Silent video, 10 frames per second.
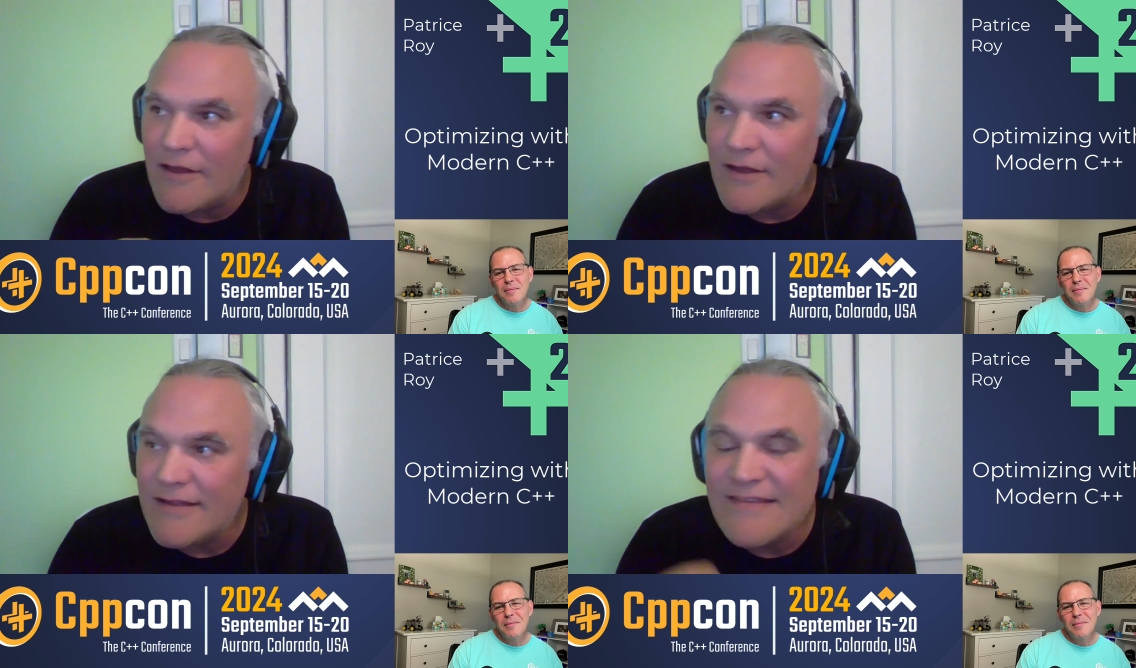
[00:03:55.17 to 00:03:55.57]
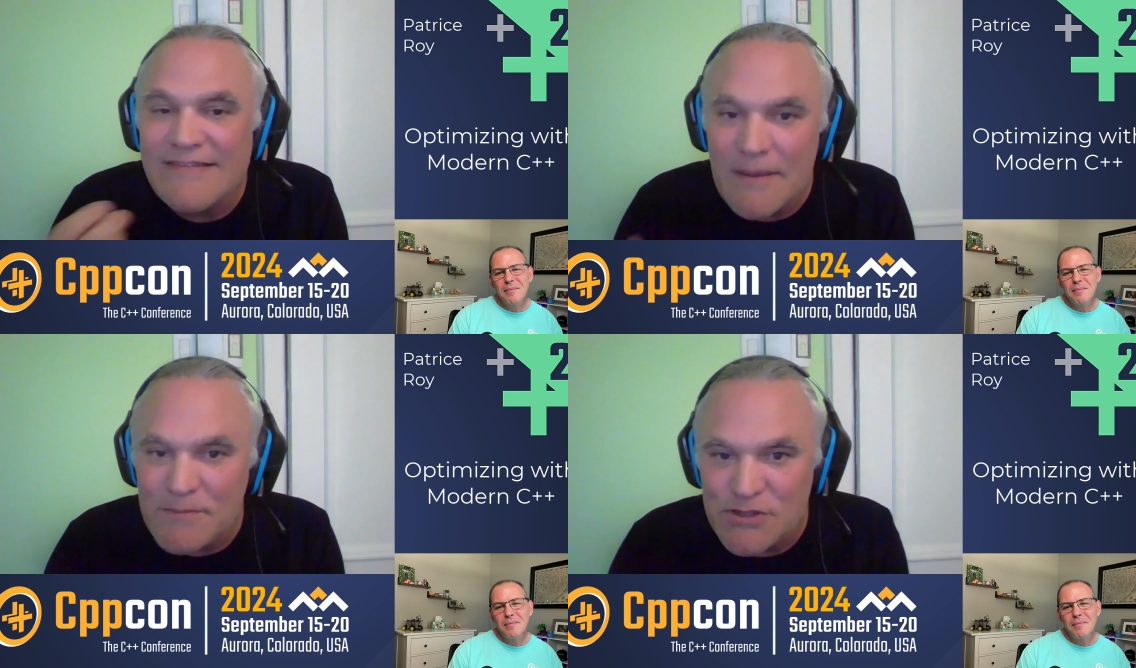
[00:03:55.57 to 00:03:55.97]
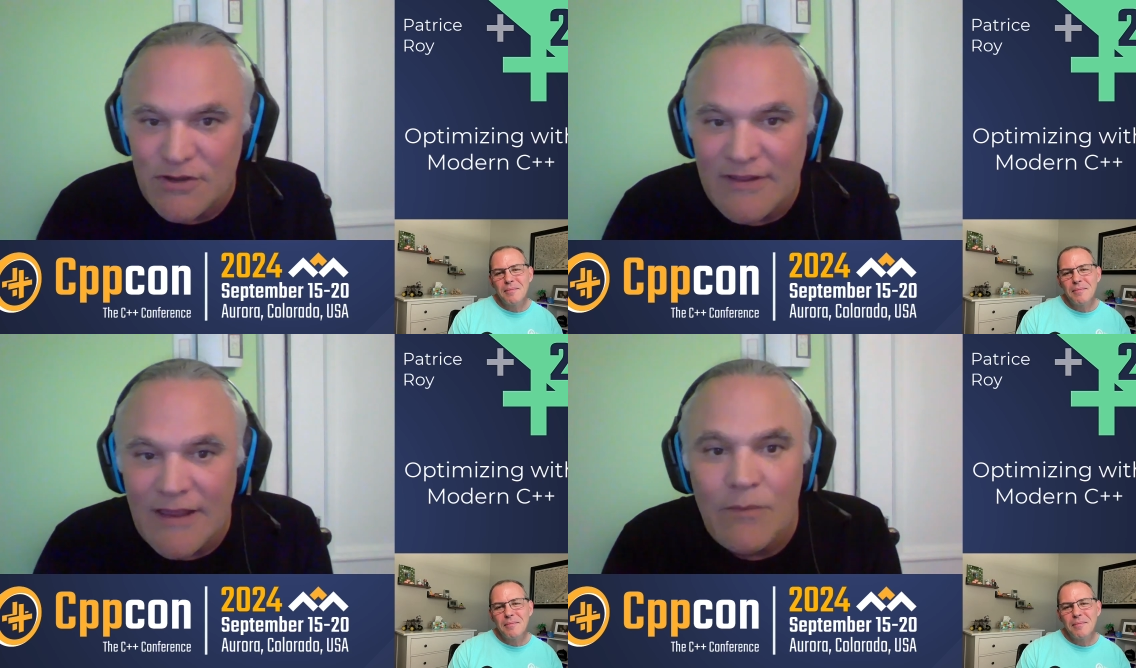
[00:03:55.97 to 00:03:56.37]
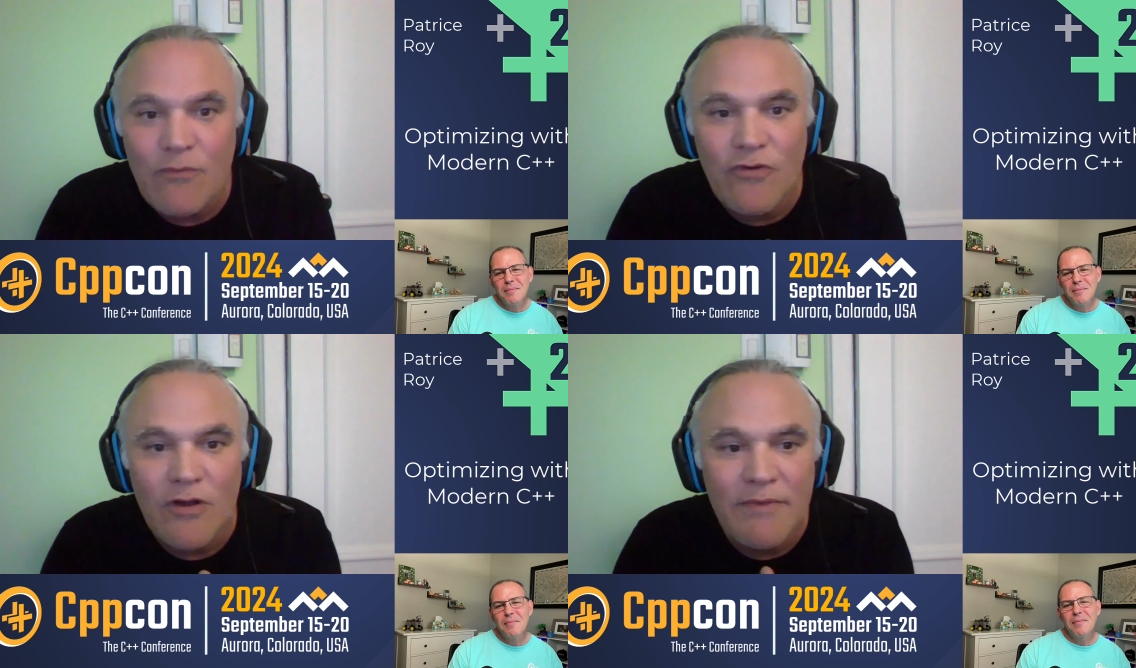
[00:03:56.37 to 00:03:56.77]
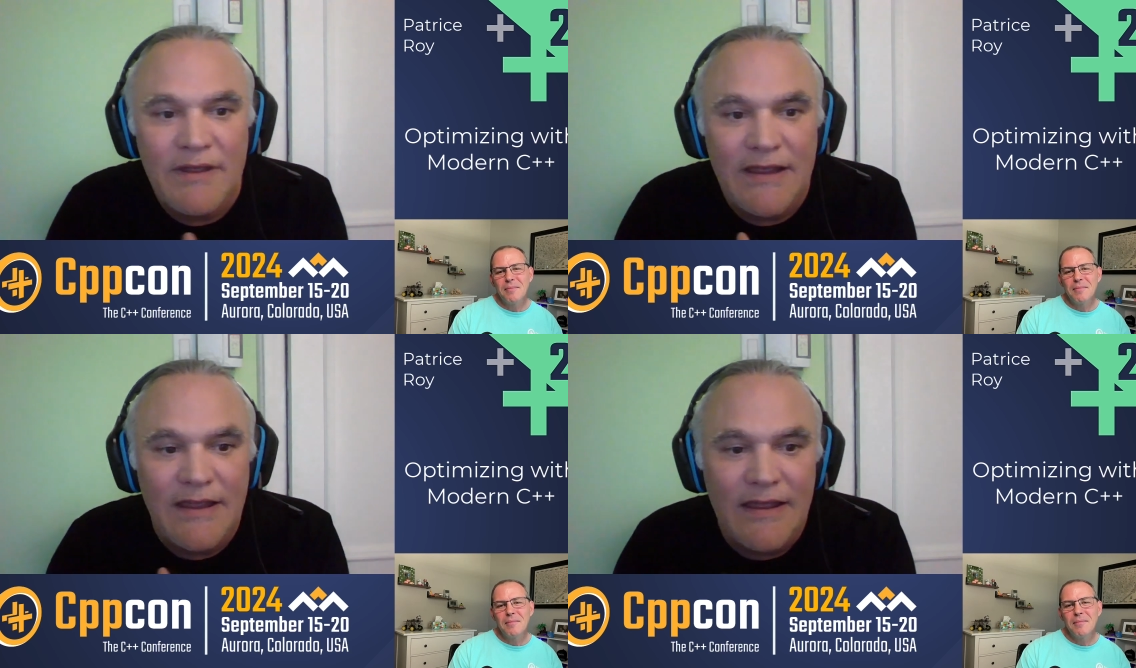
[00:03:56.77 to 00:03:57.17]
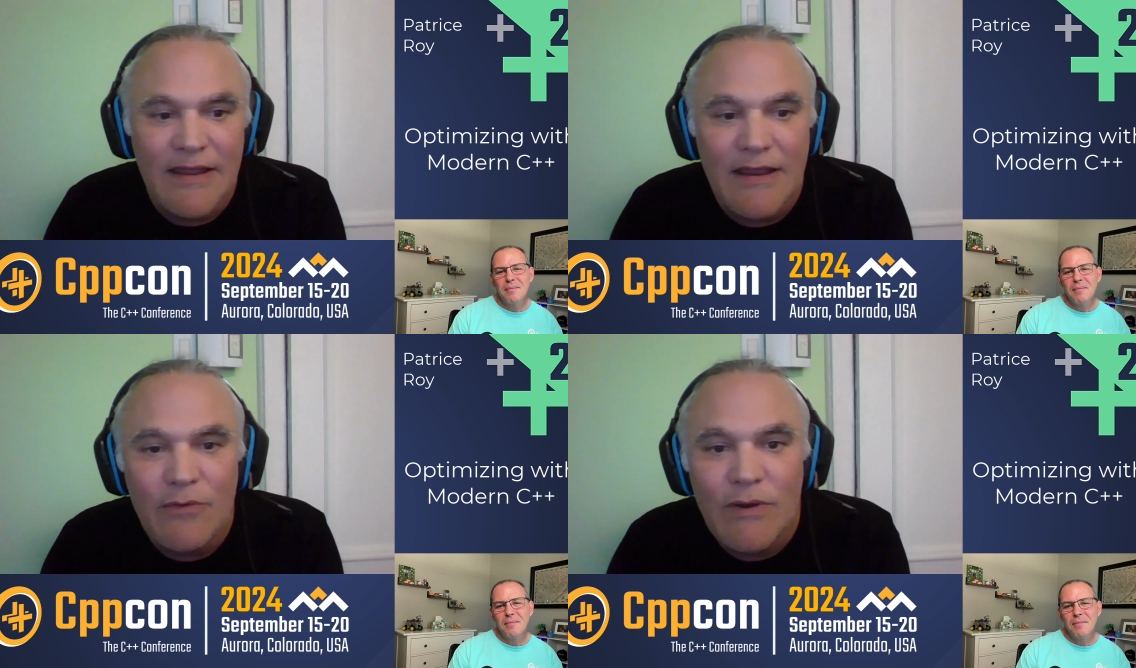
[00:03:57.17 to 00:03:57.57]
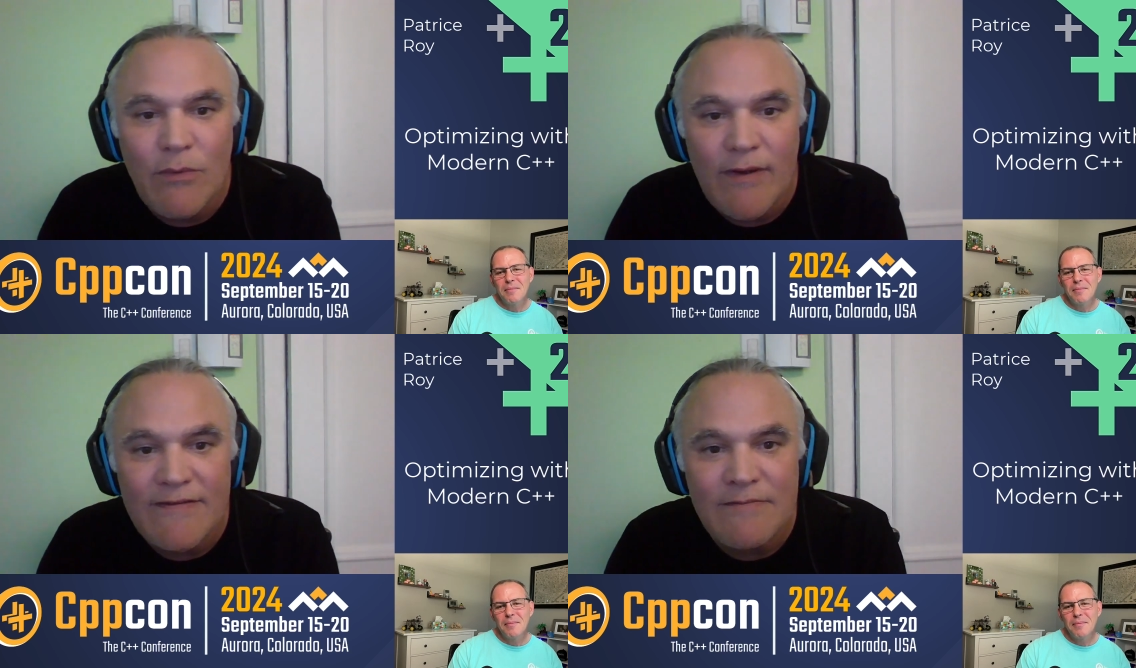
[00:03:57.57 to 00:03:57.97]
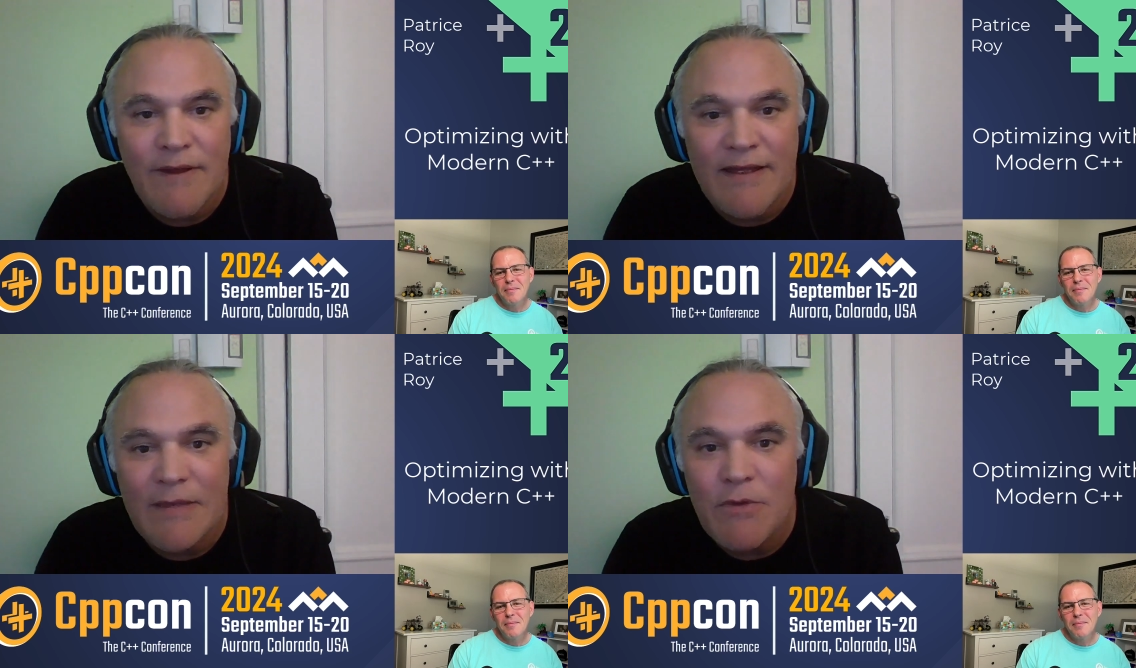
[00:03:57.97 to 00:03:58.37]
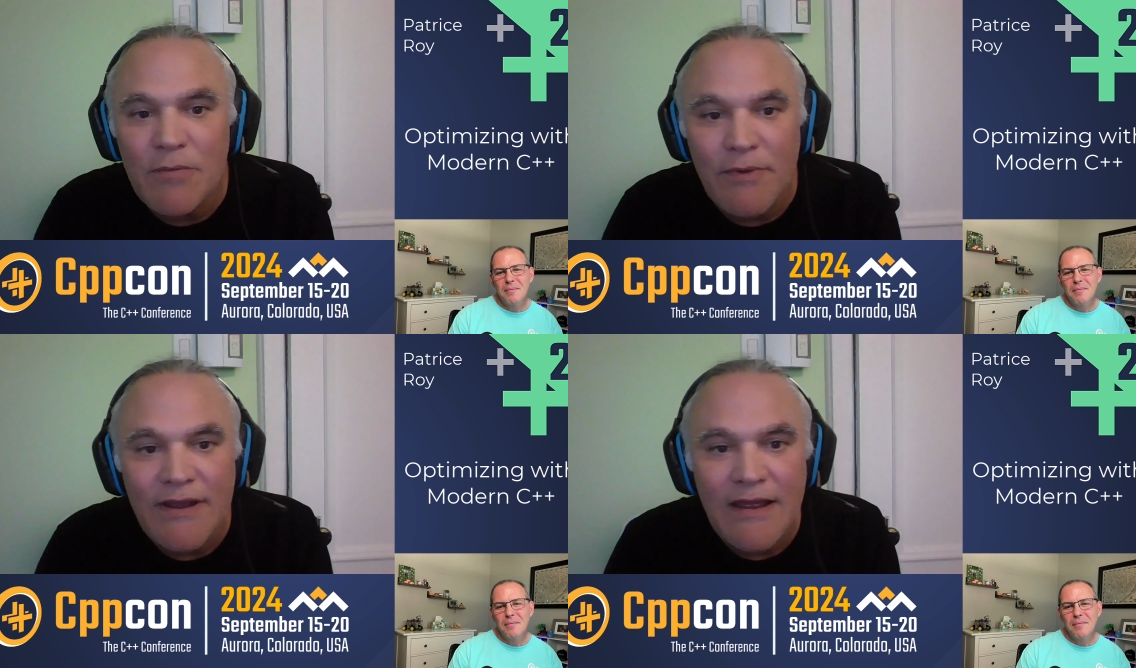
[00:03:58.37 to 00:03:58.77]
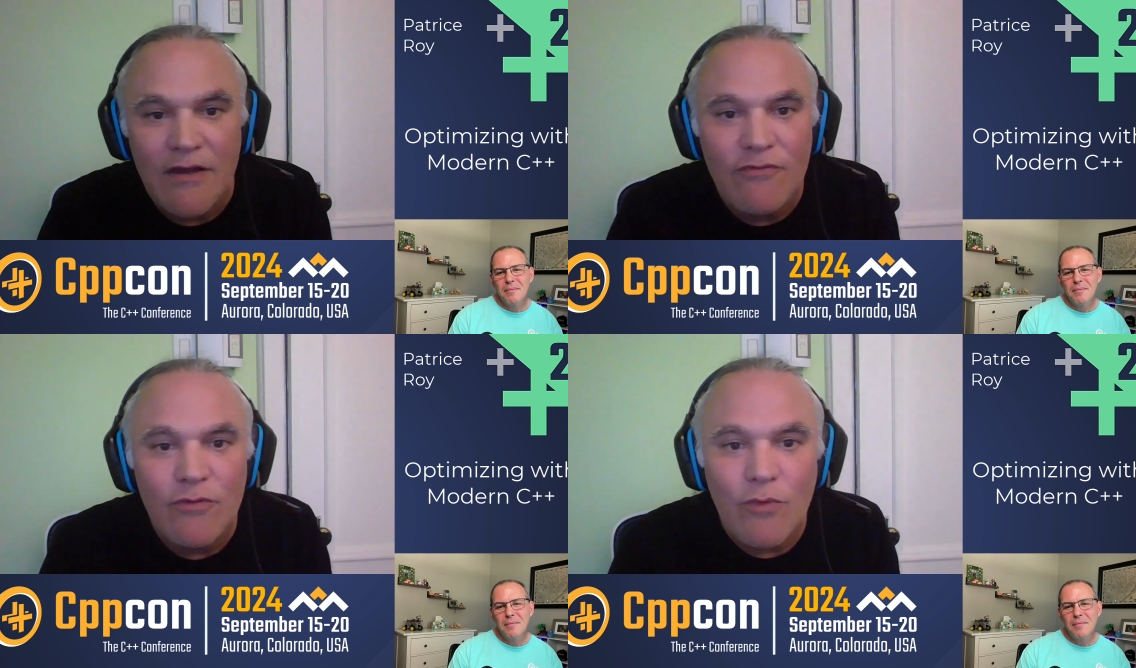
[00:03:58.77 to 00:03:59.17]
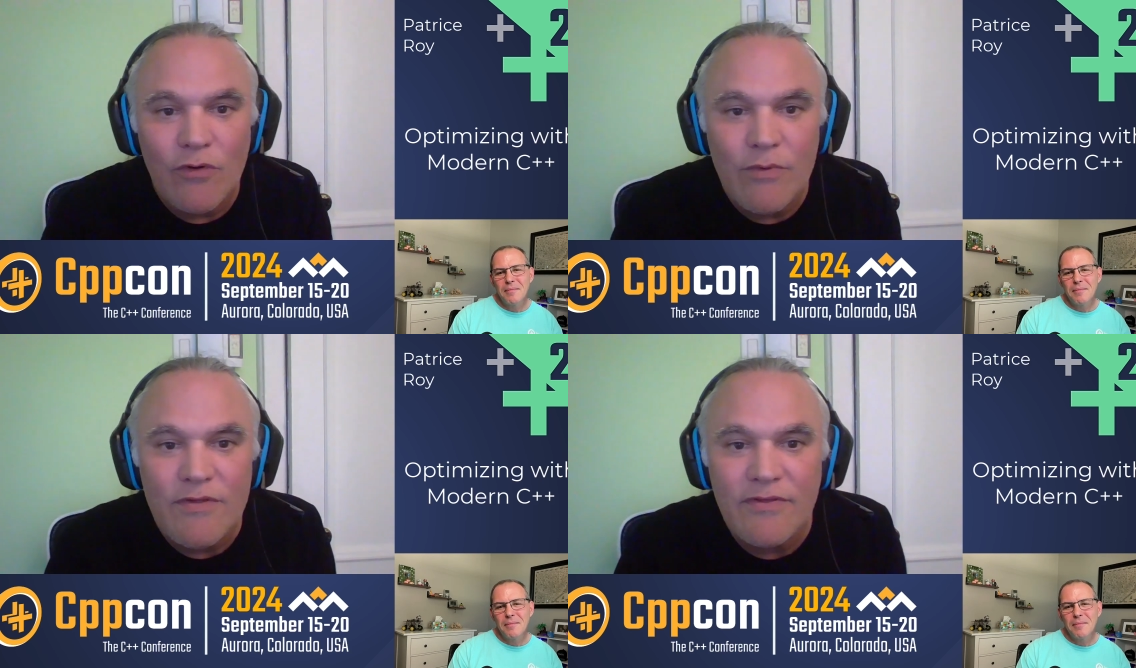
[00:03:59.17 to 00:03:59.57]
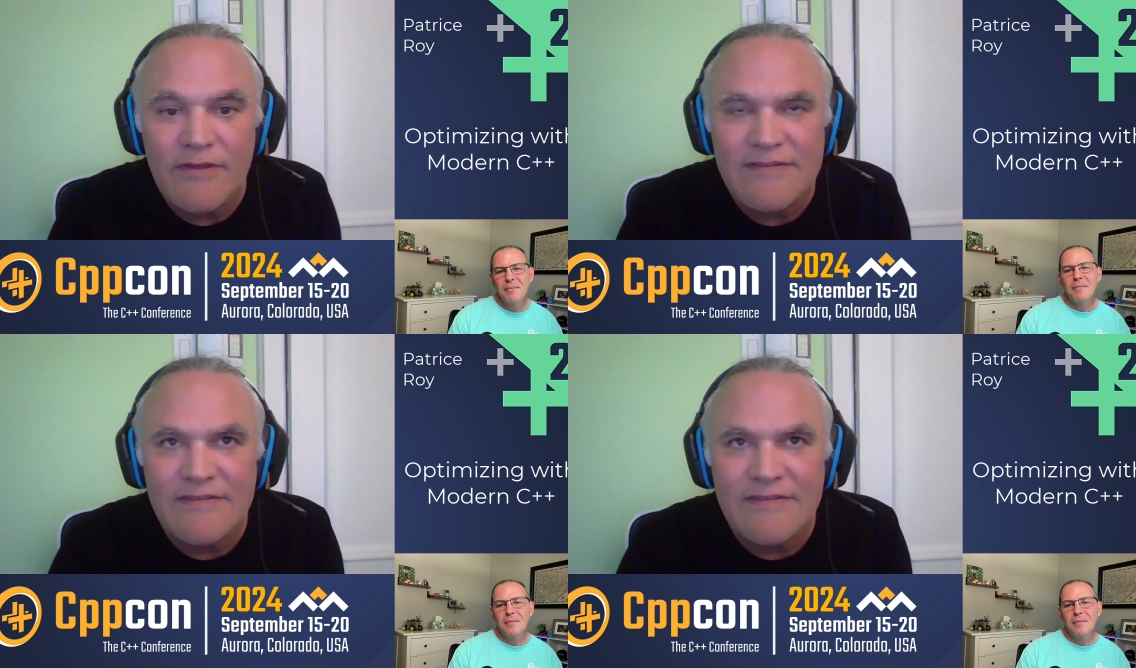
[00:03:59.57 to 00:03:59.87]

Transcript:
Speaker 1: inception came from a, a, request by a game company I often work with. It's